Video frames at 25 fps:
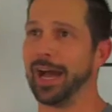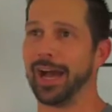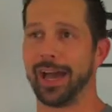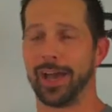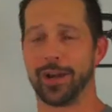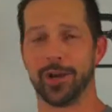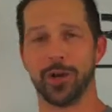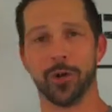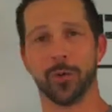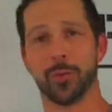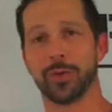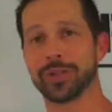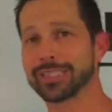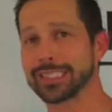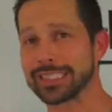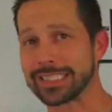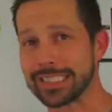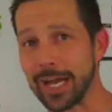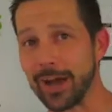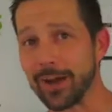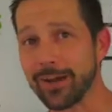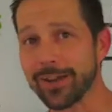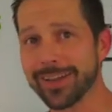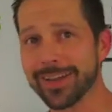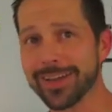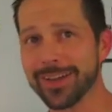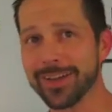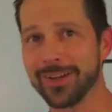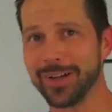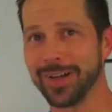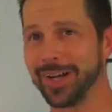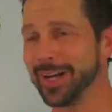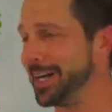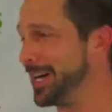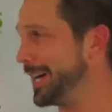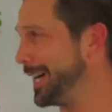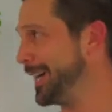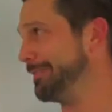I don't know what to tell you.
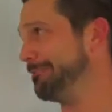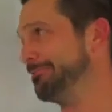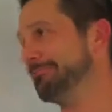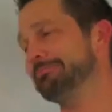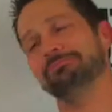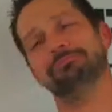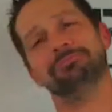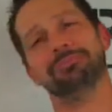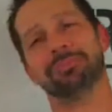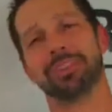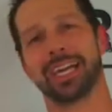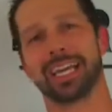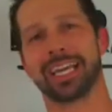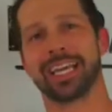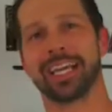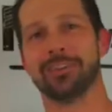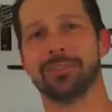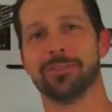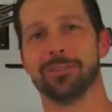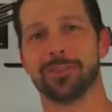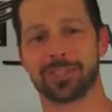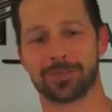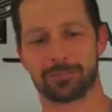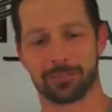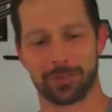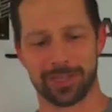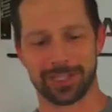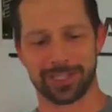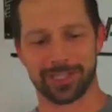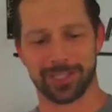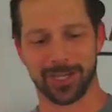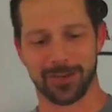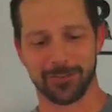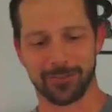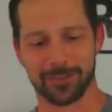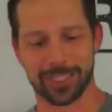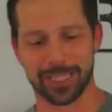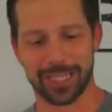Again, it's pretty
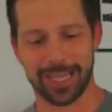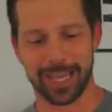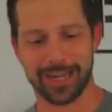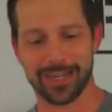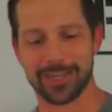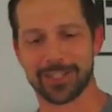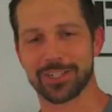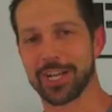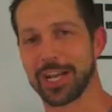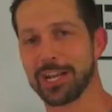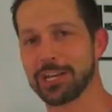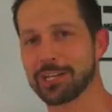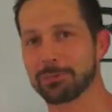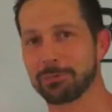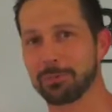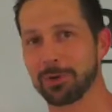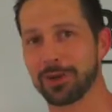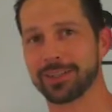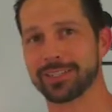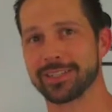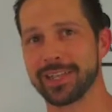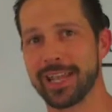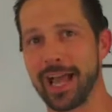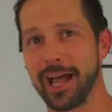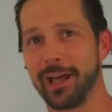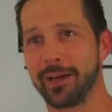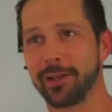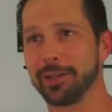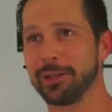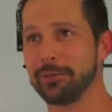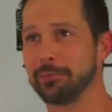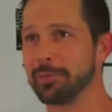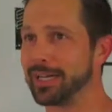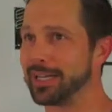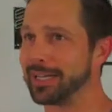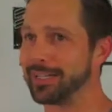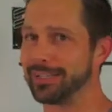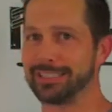tough to kind of change your personality,
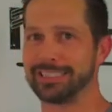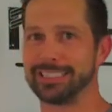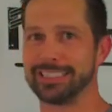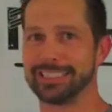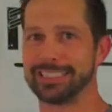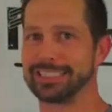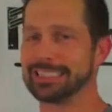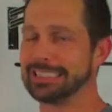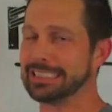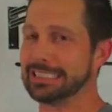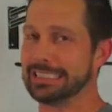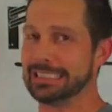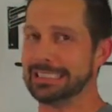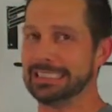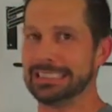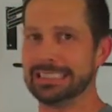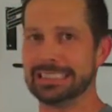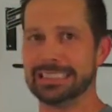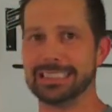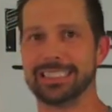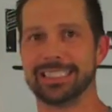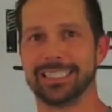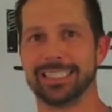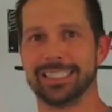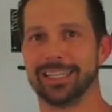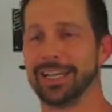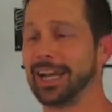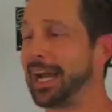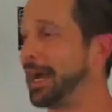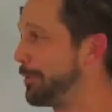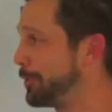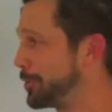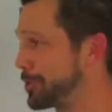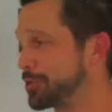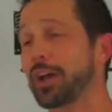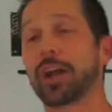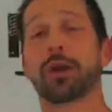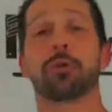but
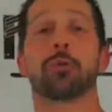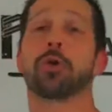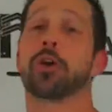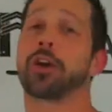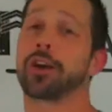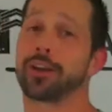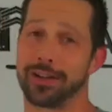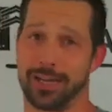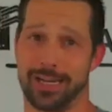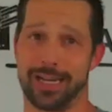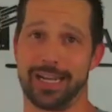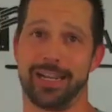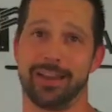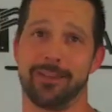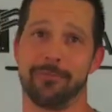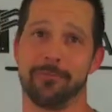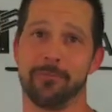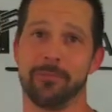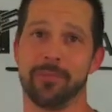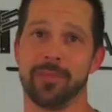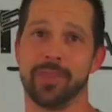I would try to work on it.